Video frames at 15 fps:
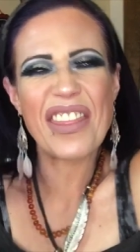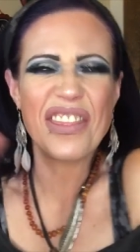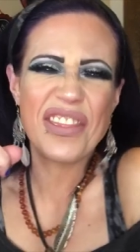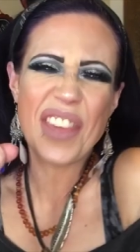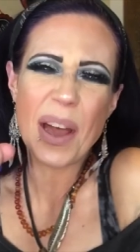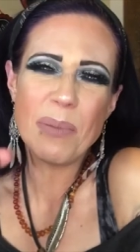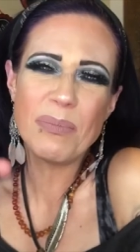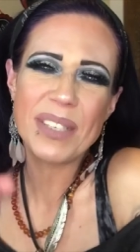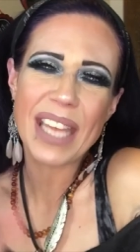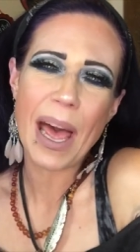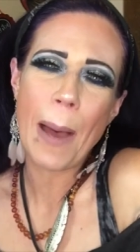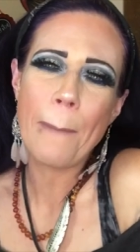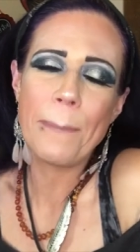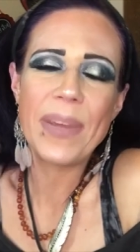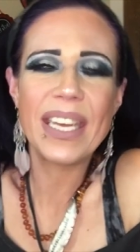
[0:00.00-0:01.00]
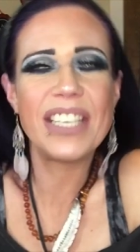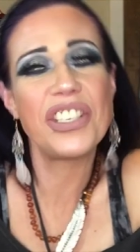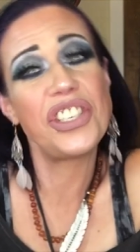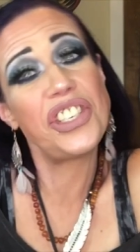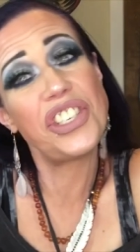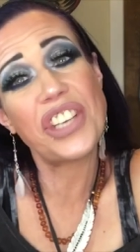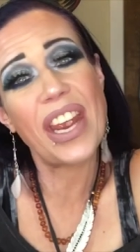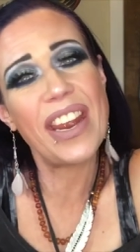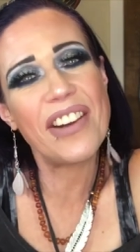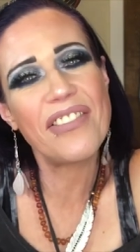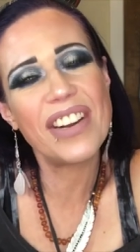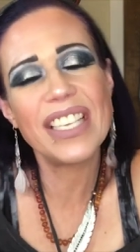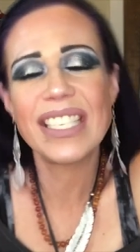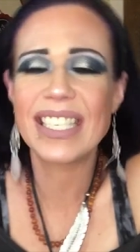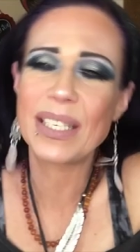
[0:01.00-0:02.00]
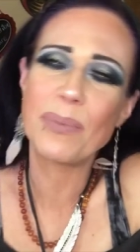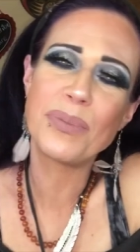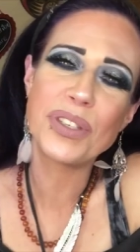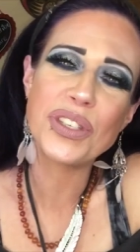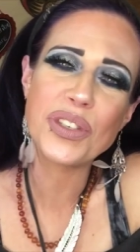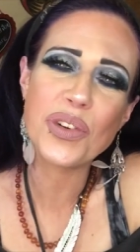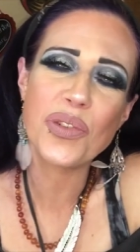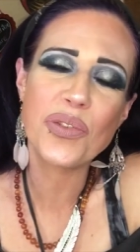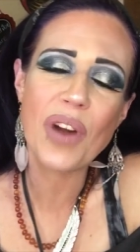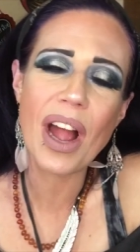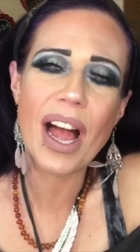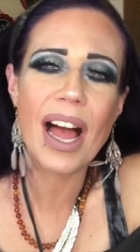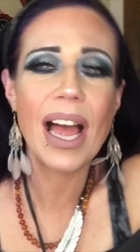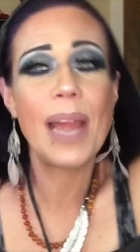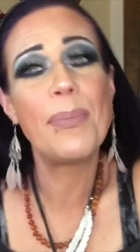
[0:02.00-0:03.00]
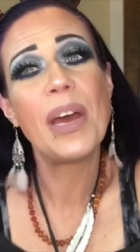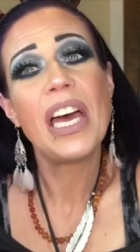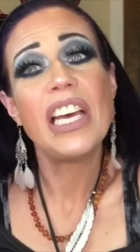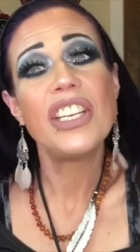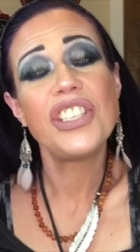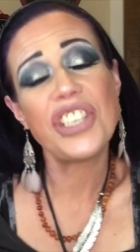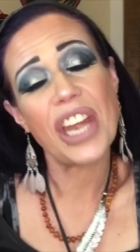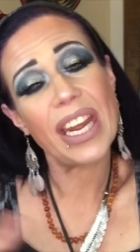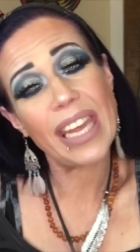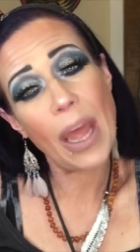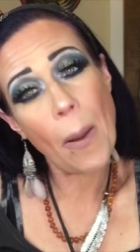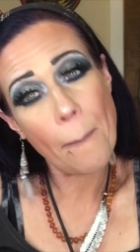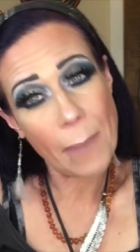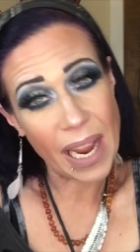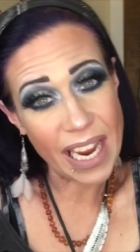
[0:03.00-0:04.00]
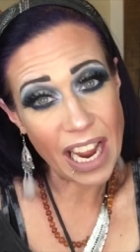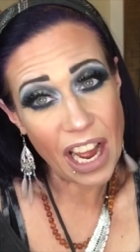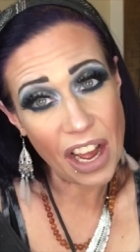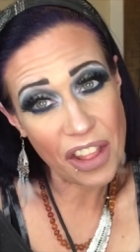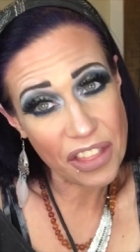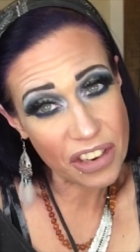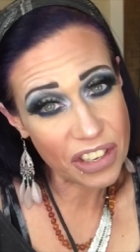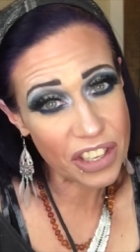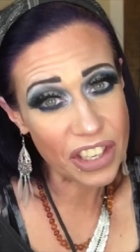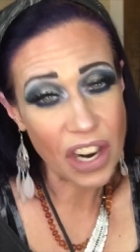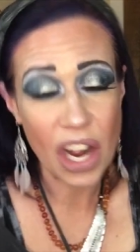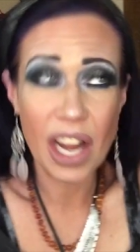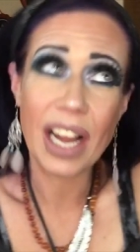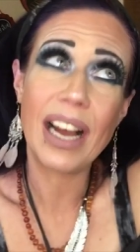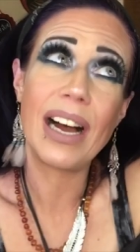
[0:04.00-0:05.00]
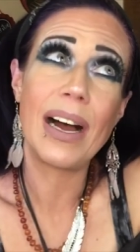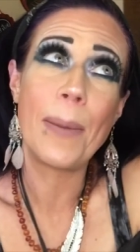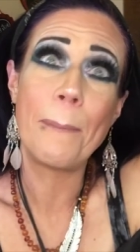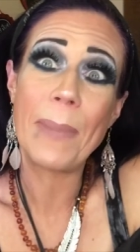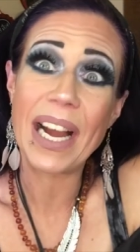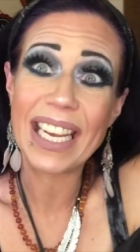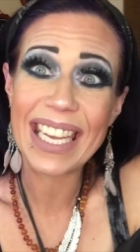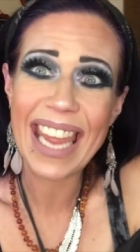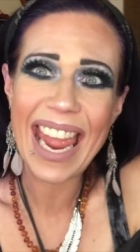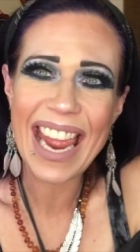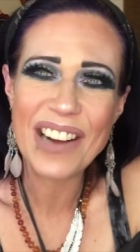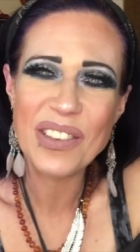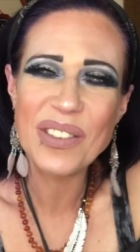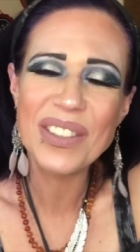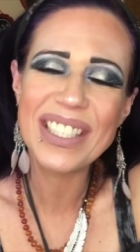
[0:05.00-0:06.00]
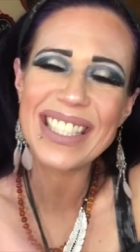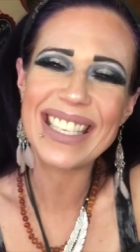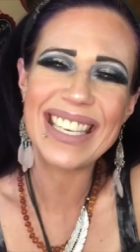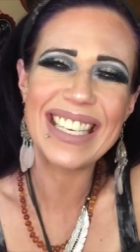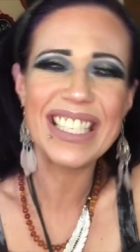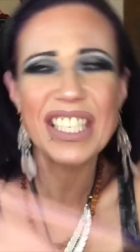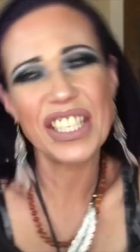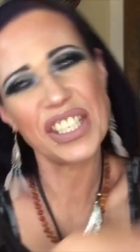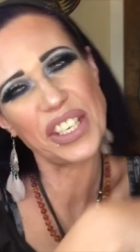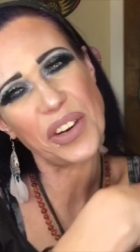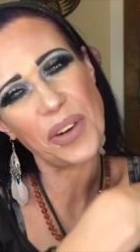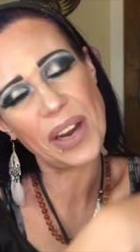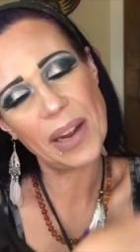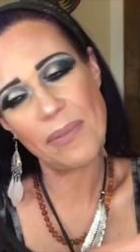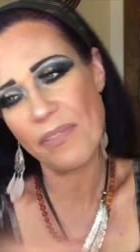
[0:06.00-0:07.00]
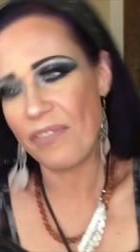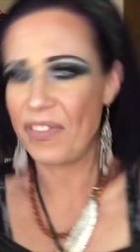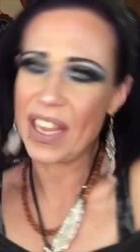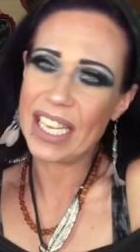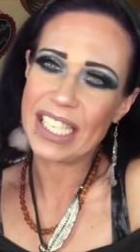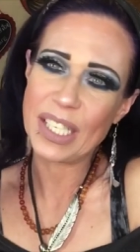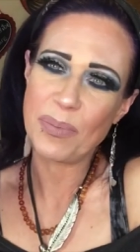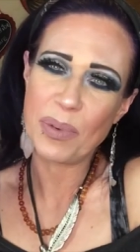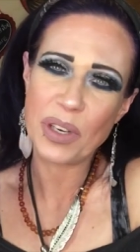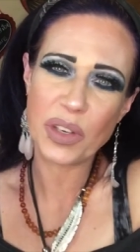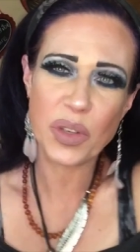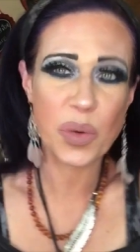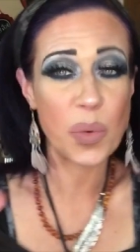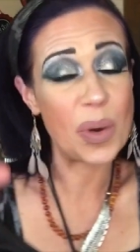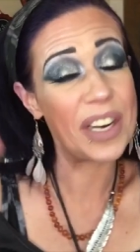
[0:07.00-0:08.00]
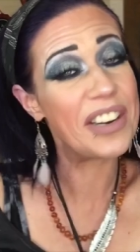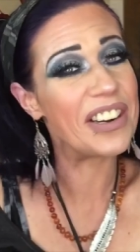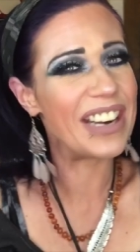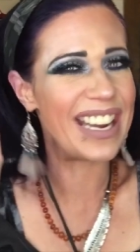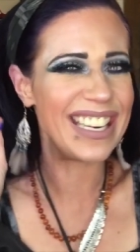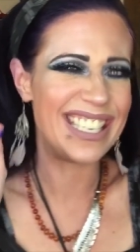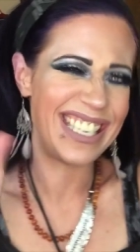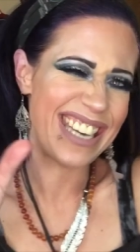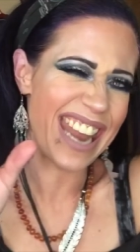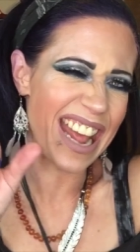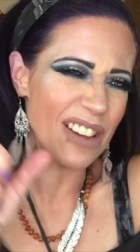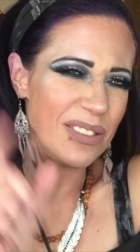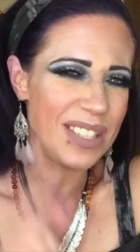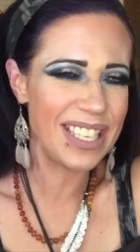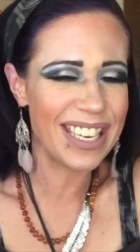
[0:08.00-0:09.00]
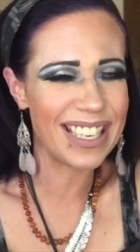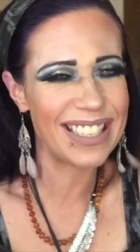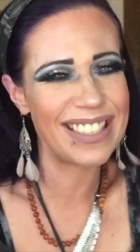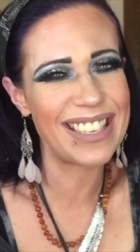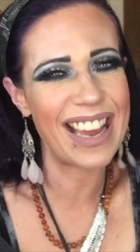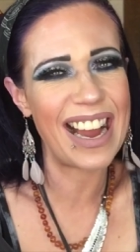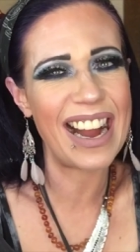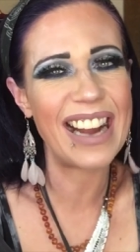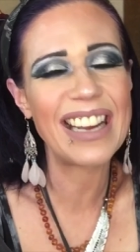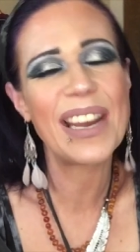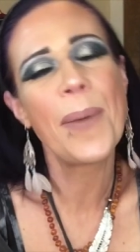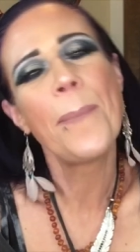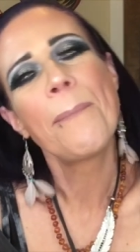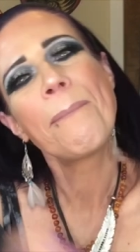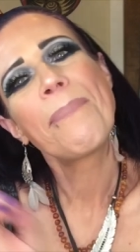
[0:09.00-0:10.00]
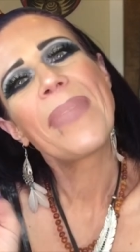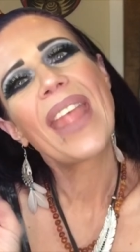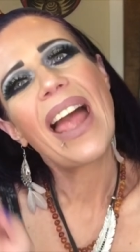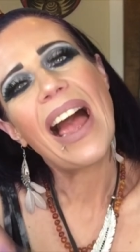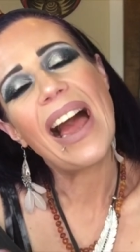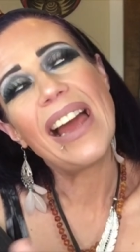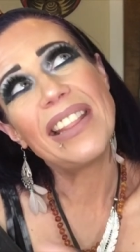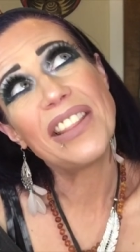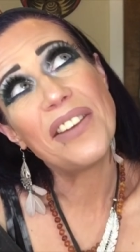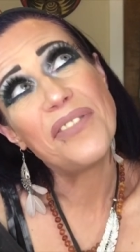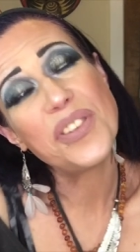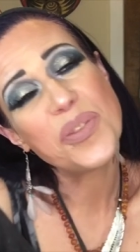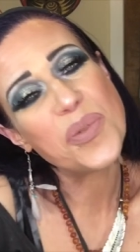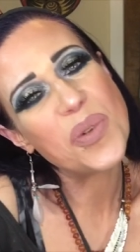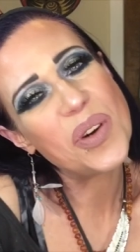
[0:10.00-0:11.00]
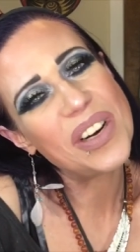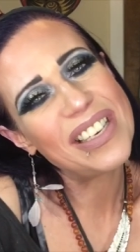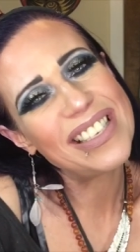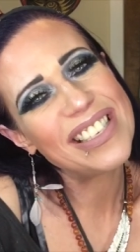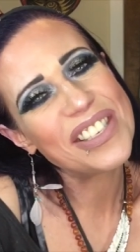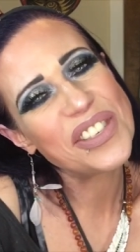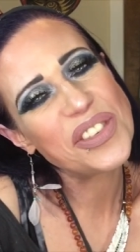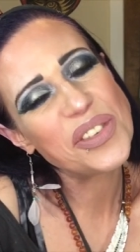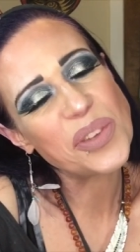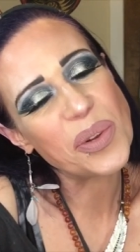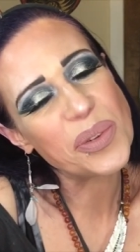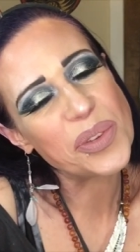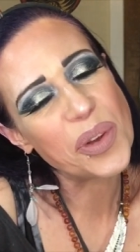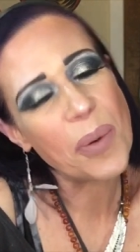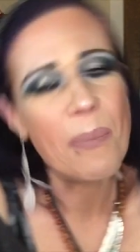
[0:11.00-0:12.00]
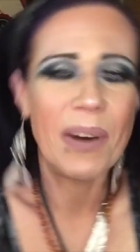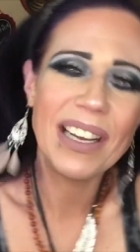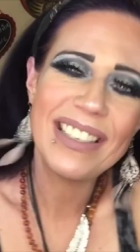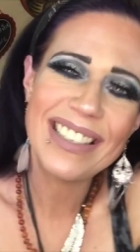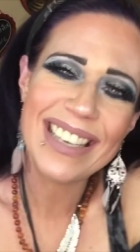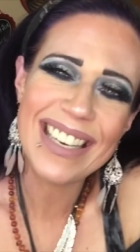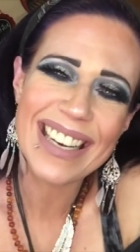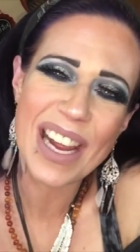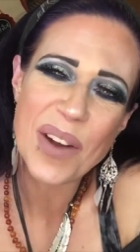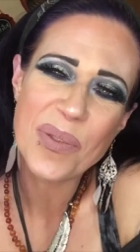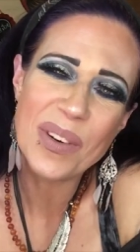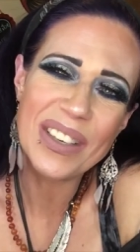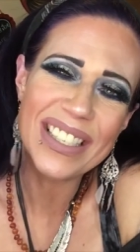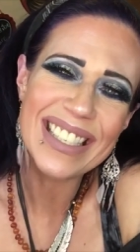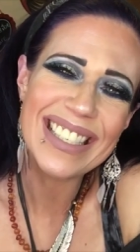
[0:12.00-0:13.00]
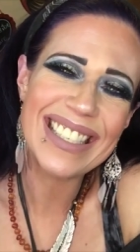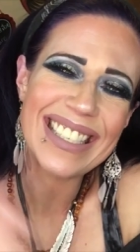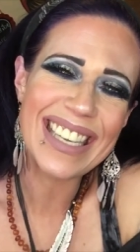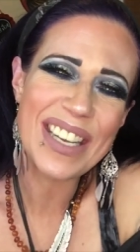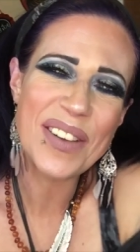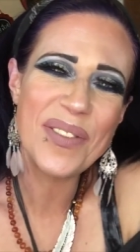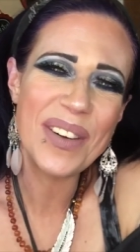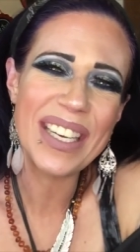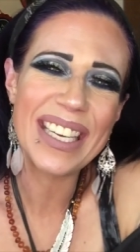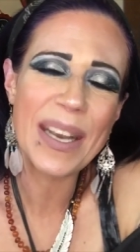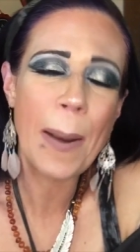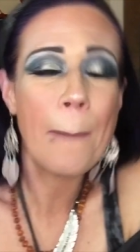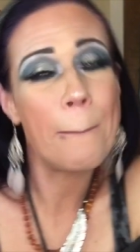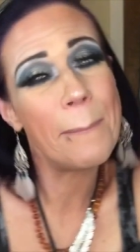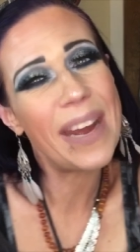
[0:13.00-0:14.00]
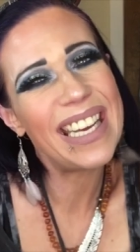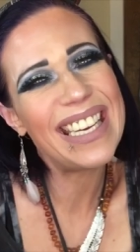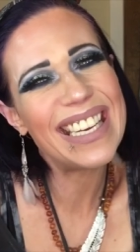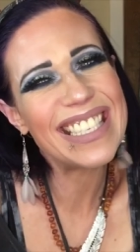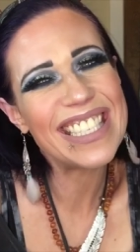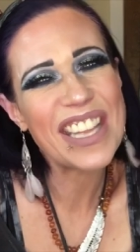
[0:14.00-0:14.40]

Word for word: thumbs up it, share it, subscribe, check out my other um, accounts, Instagram, Facebook, Twitter, and now TikTok. I love you all so, so much, and I will see you in my next